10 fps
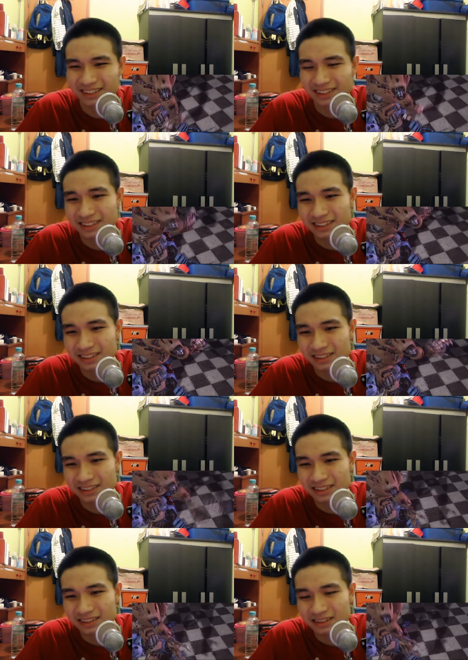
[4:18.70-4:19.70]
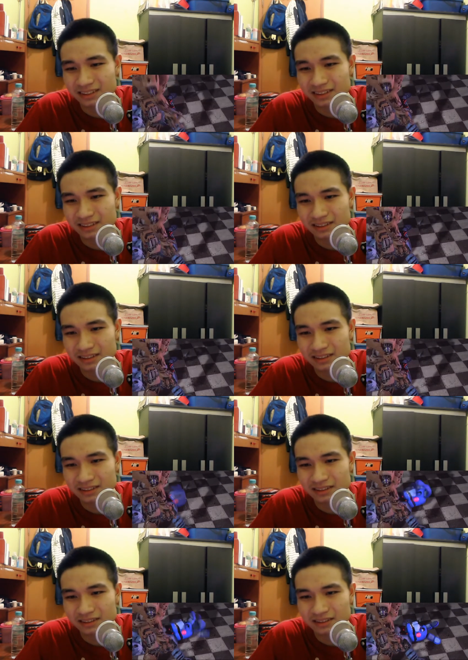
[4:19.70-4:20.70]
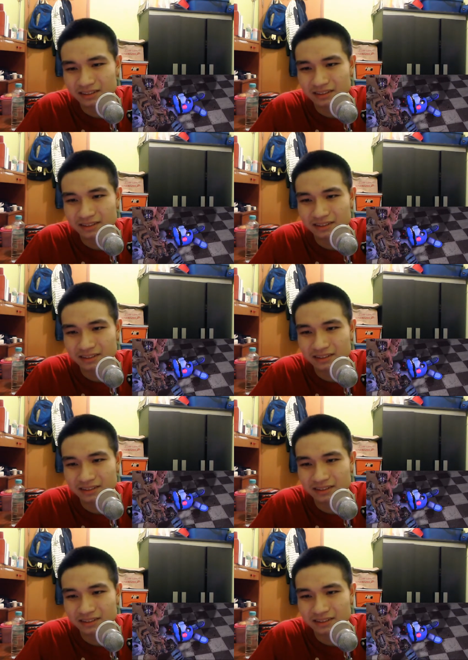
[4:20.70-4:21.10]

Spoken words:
(no one is talking)